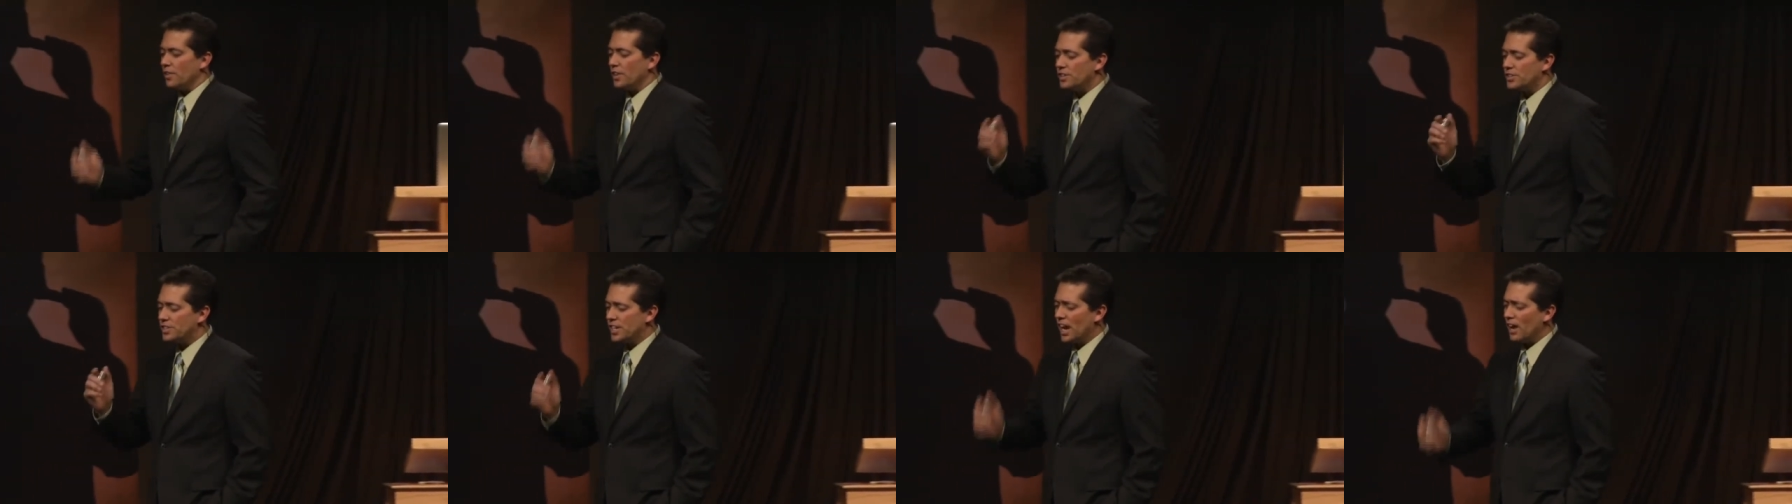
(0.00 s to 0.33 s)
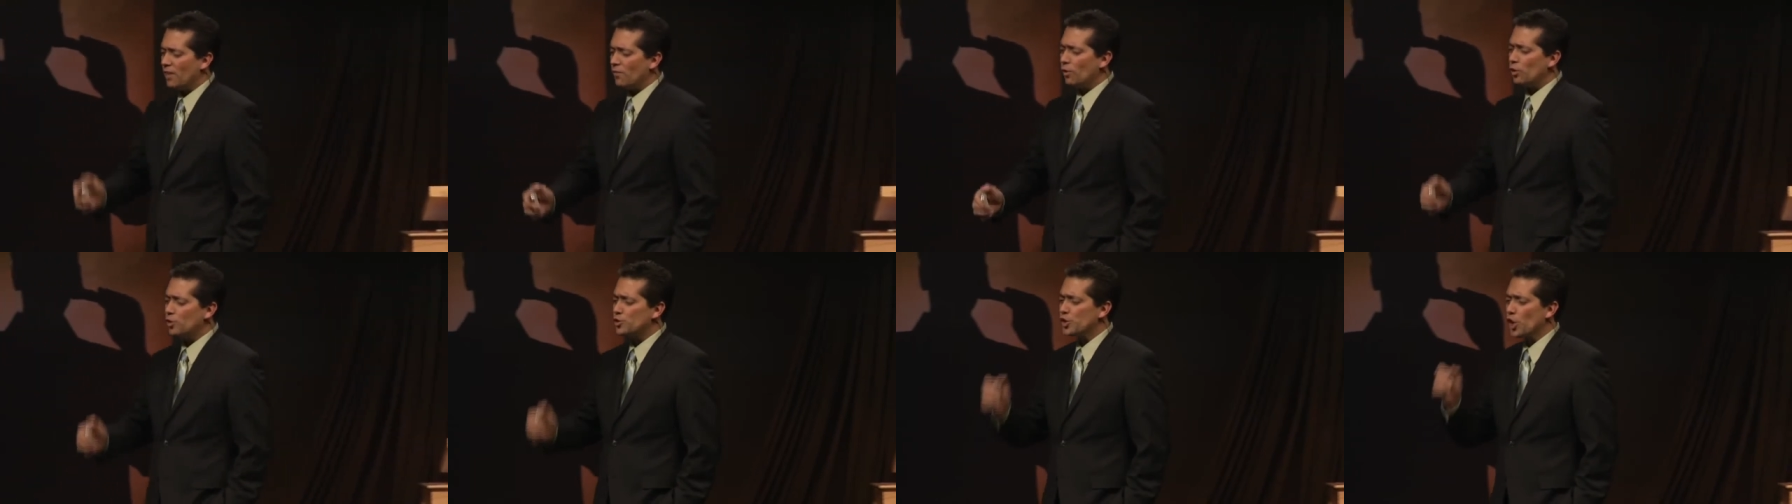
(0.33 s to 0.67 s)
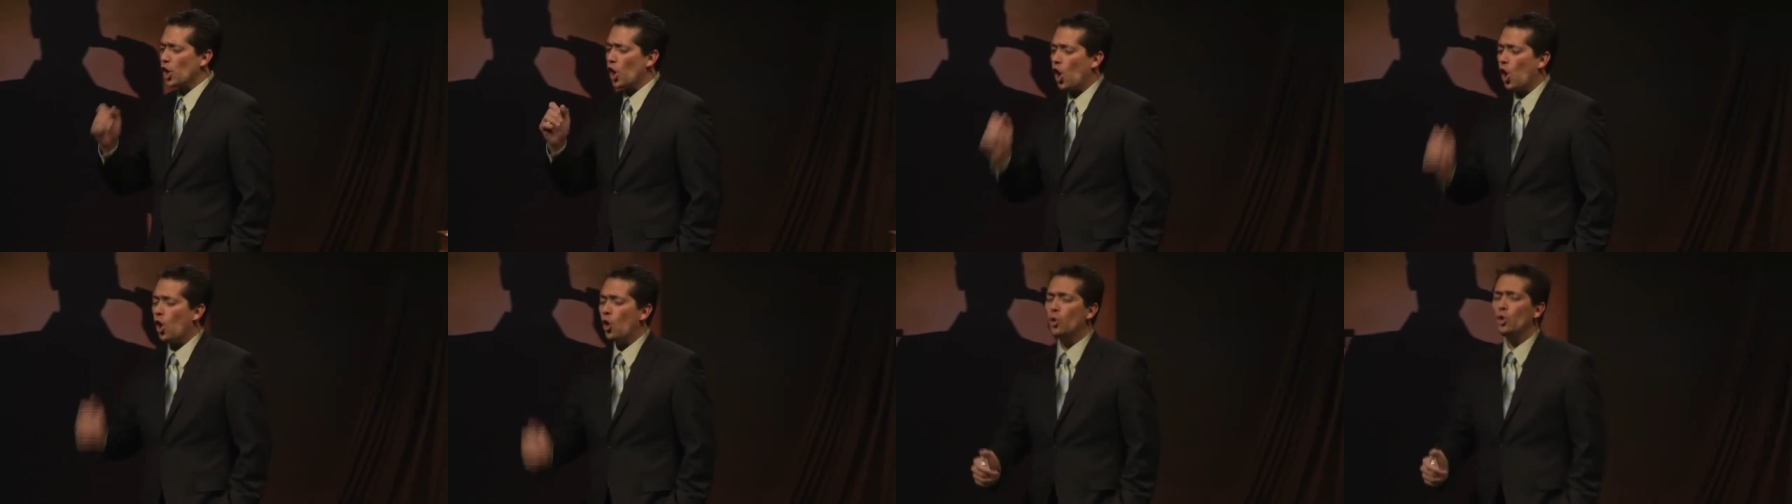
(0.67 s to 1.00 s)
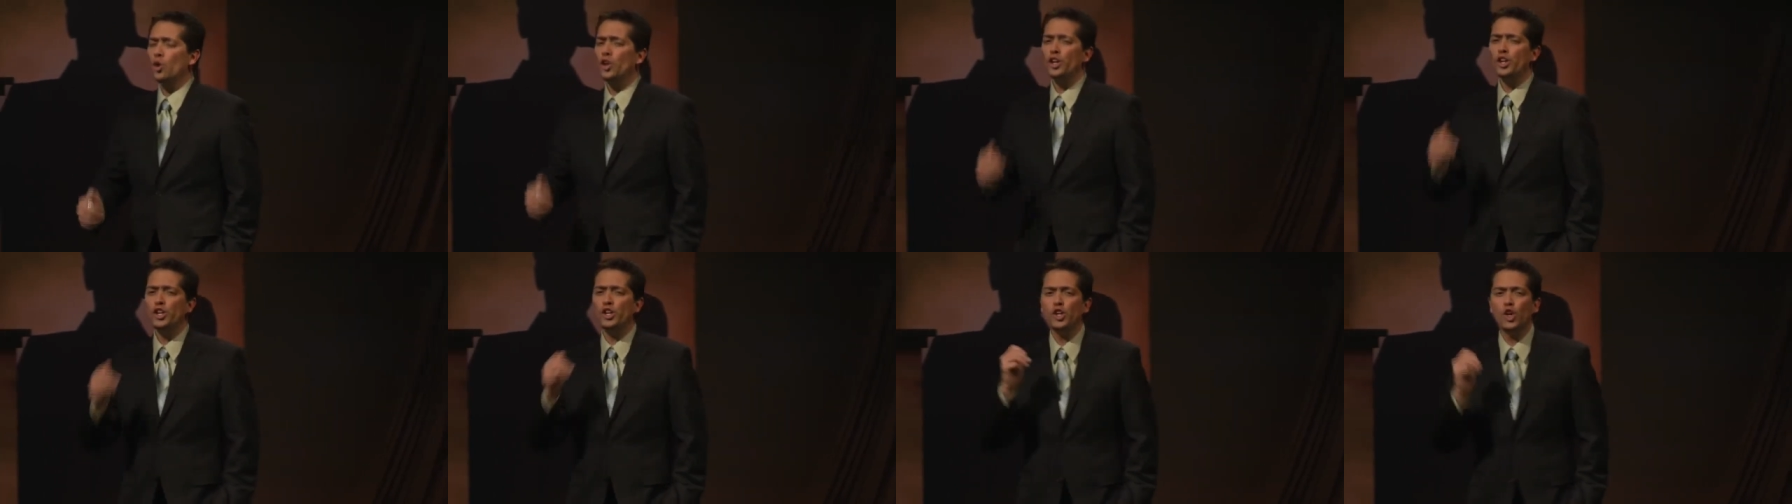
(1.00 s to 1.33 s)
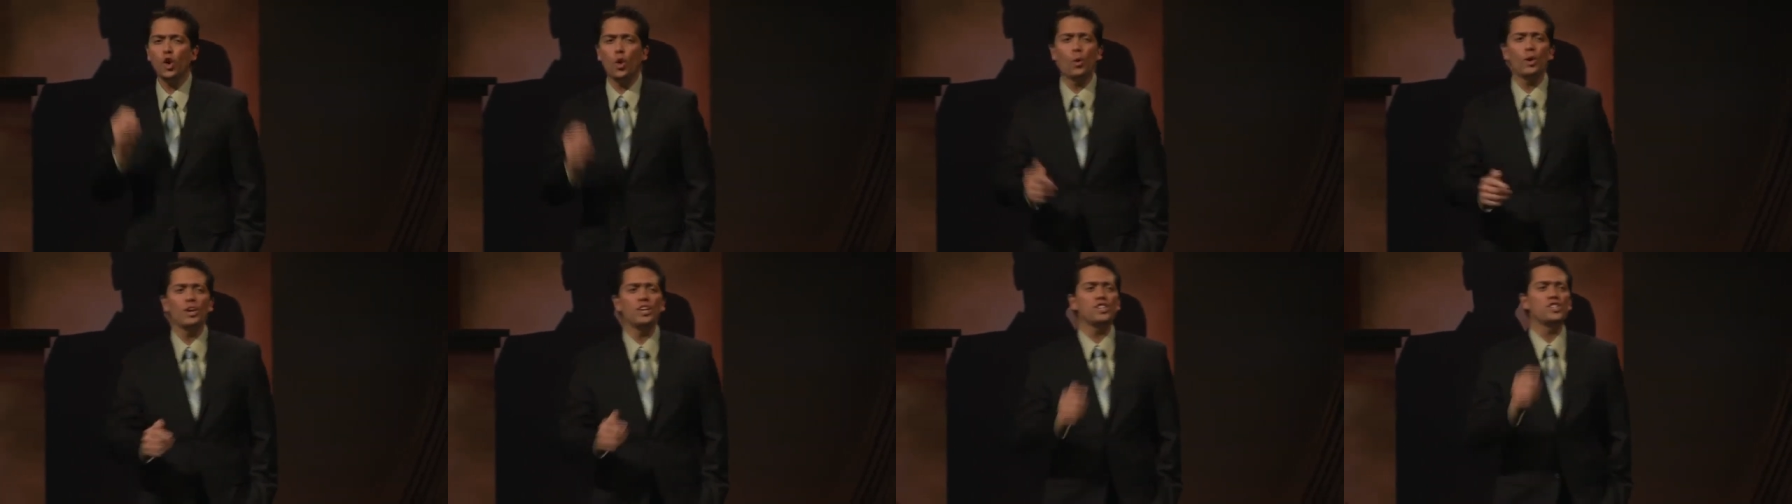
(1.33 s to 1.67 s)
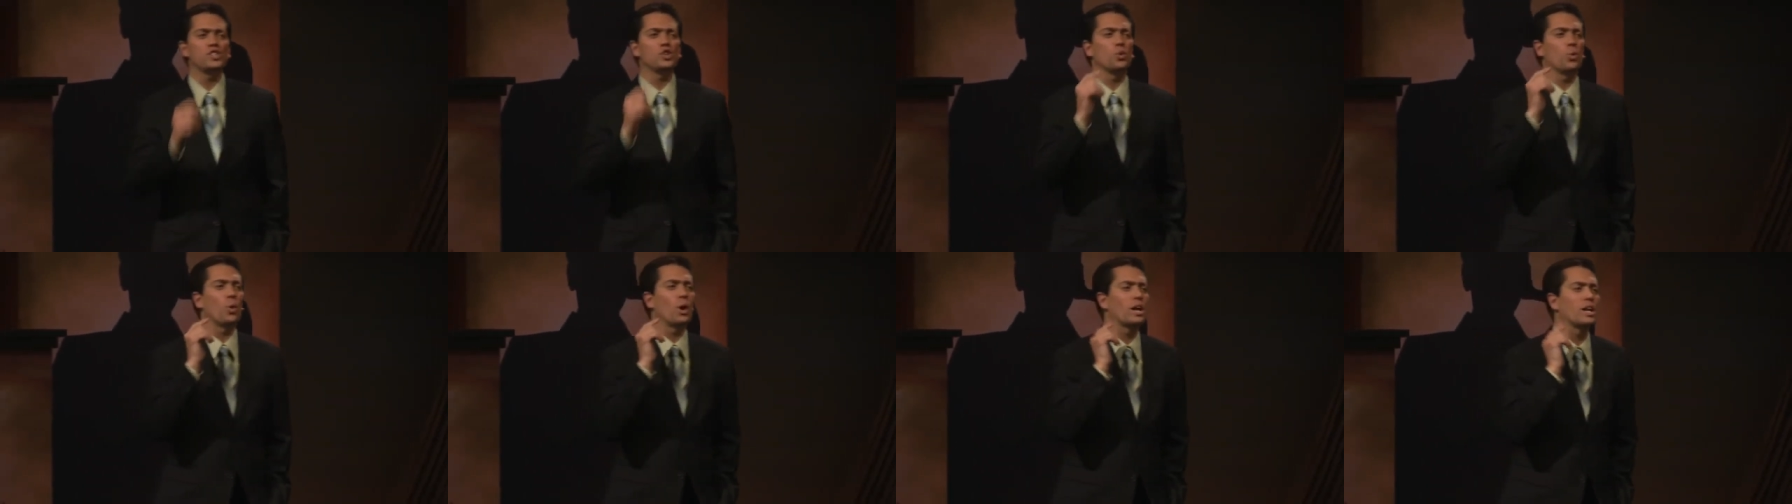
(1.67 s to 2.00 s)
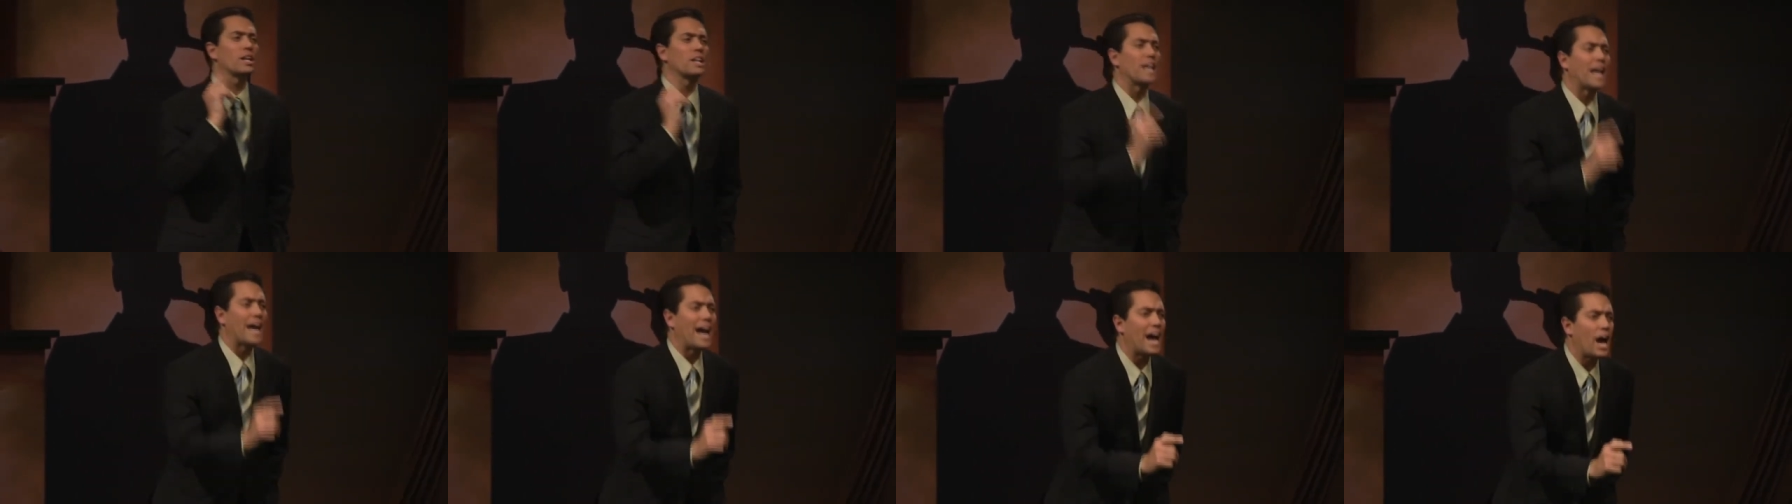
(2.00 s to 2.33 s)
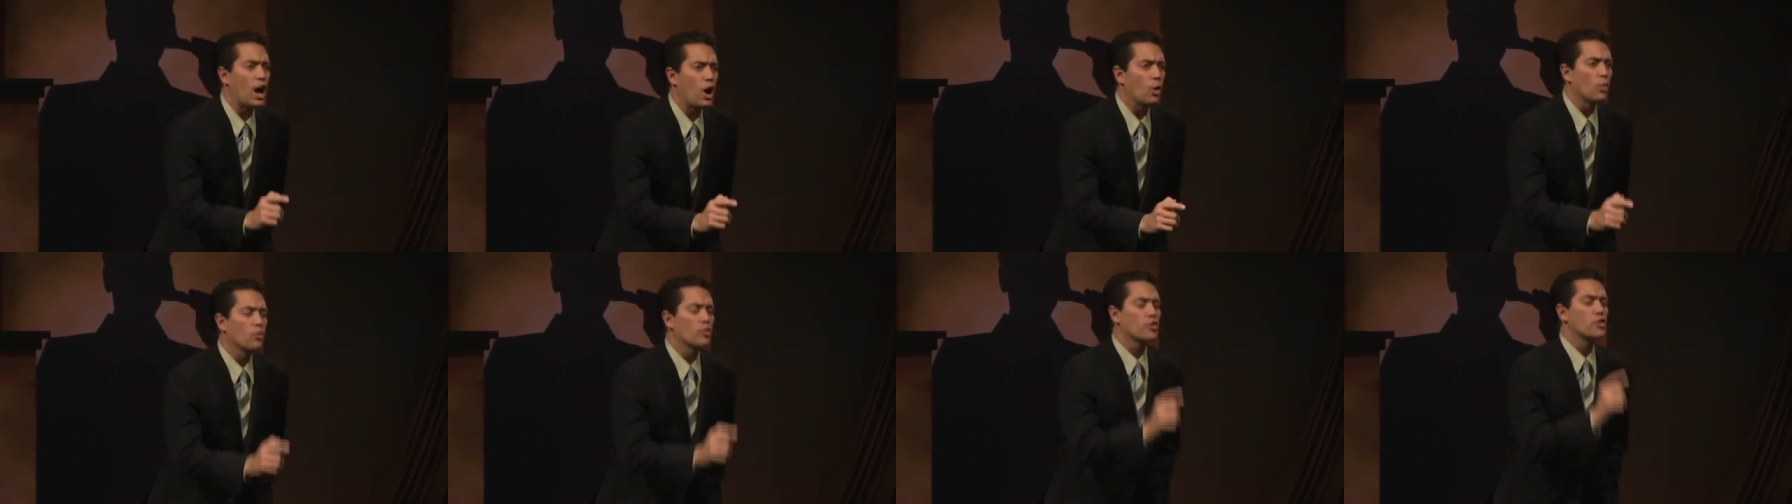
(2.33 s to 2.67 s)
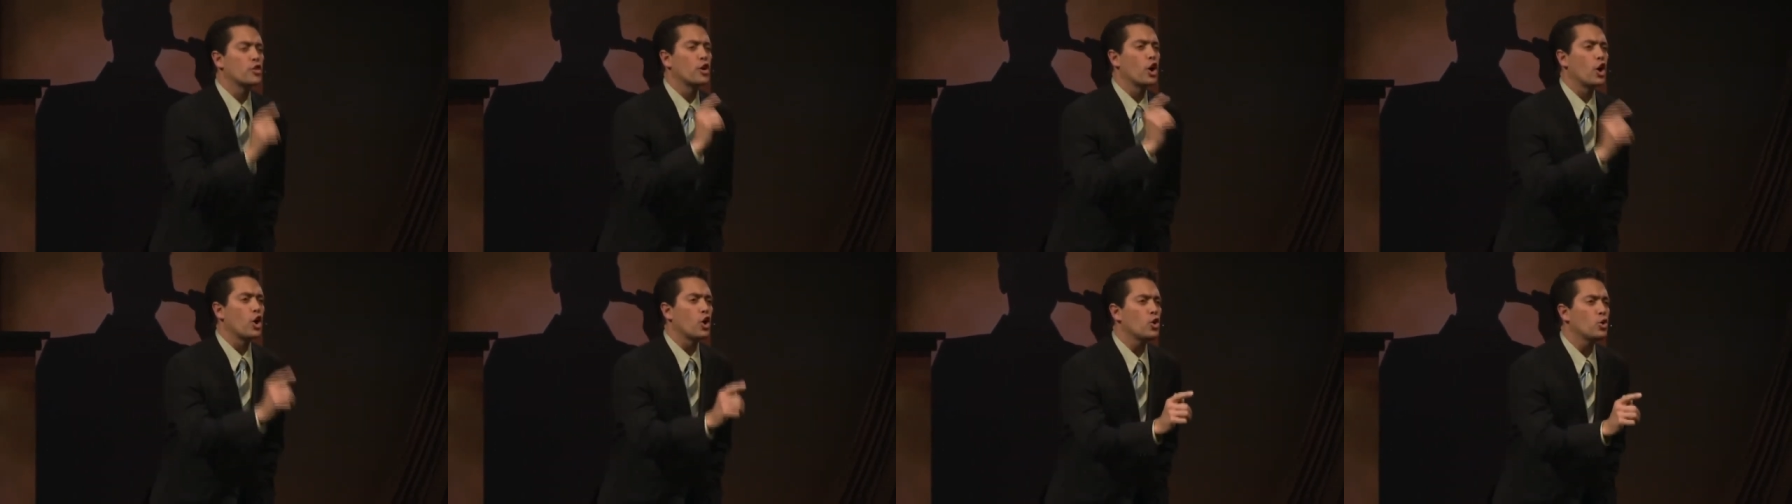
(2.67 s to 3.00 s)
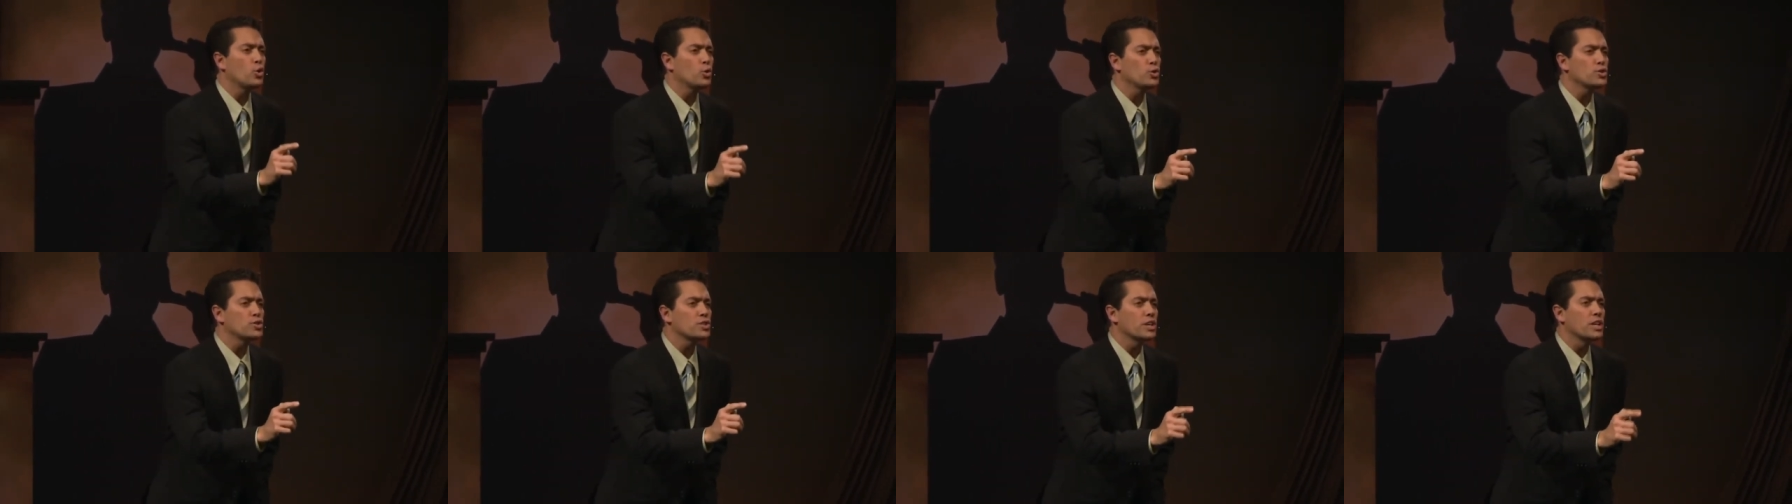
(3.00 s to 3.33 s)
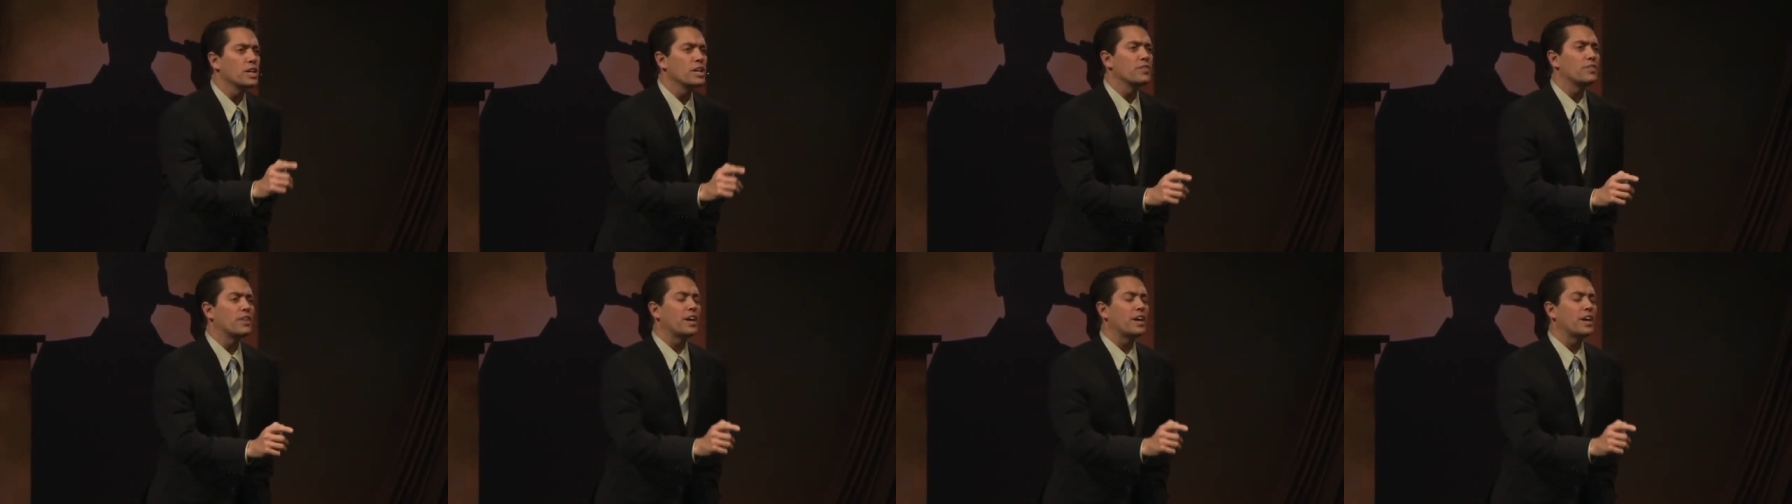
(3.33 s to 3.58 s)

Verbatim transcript: the devil's only going to allow those